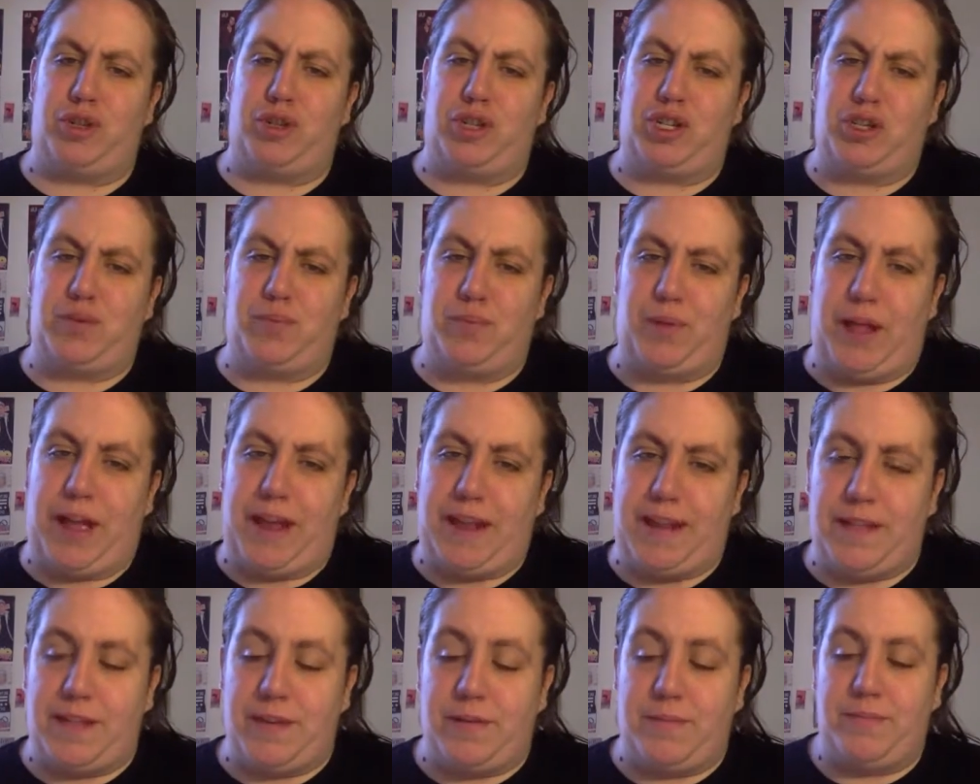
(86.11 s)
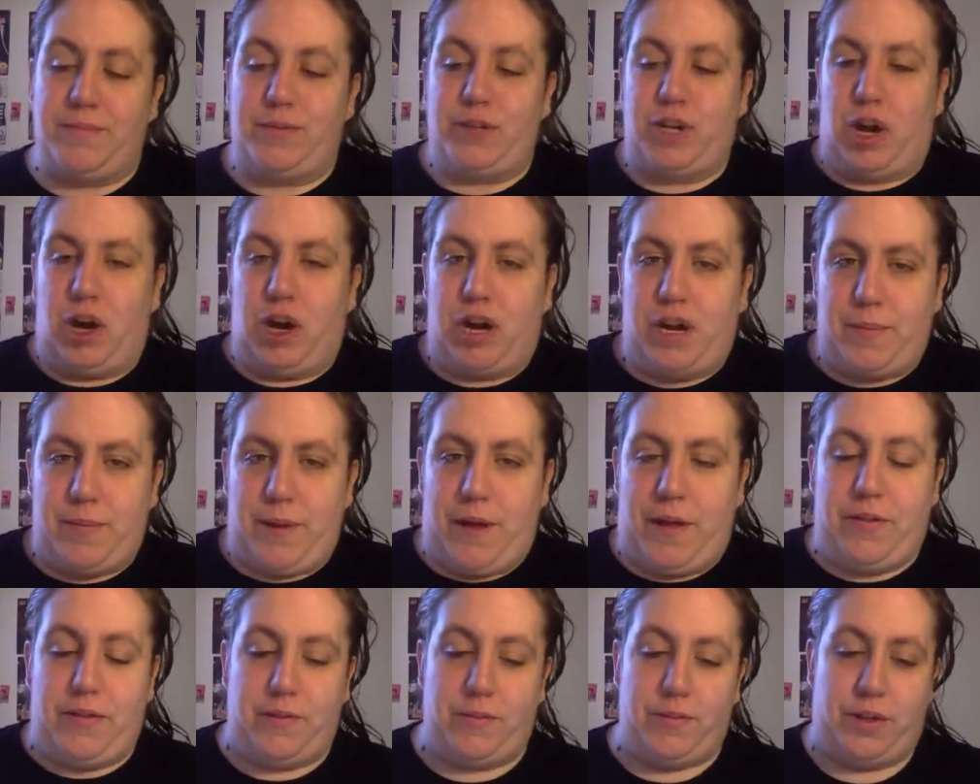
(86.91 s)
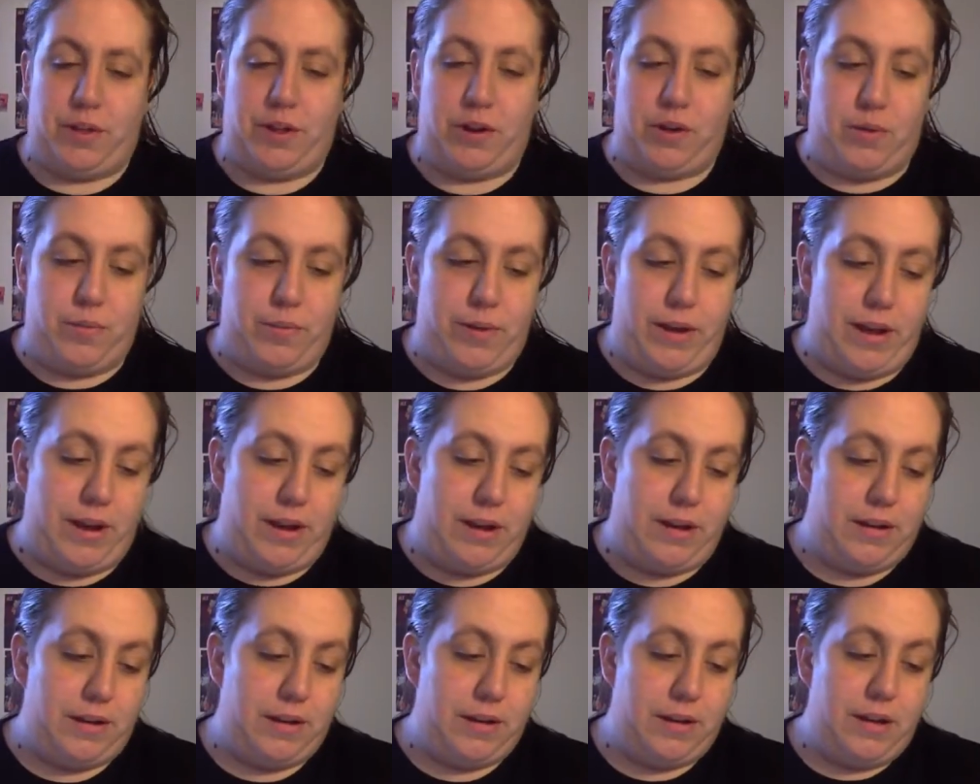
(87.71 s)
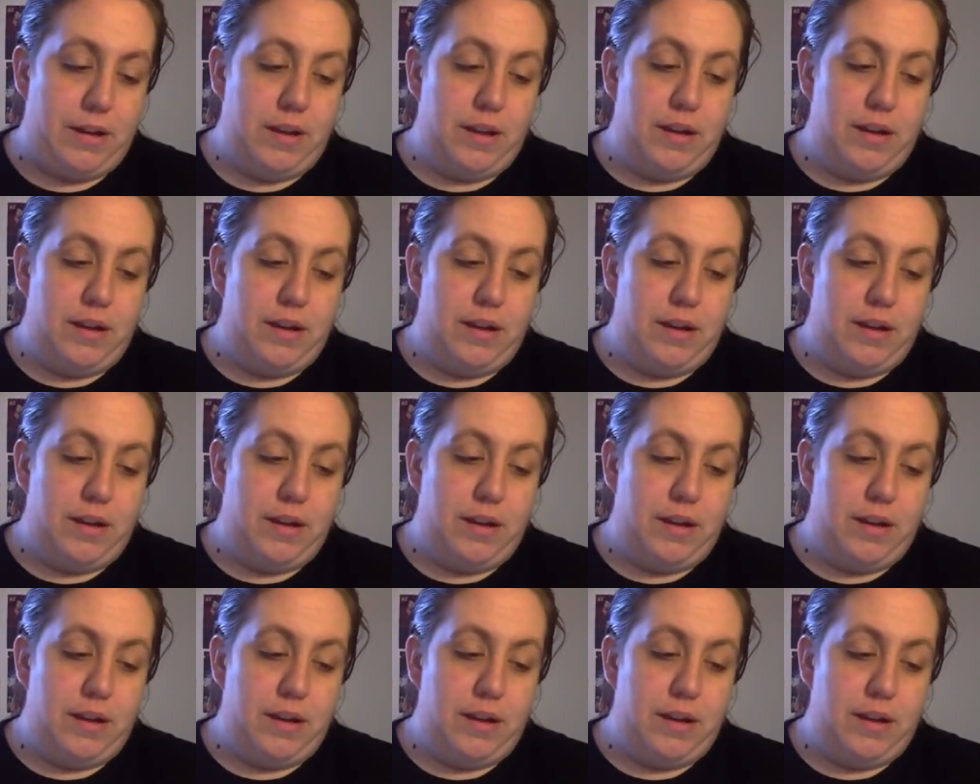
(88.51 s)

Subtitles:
explain them, talk about them a little bit, and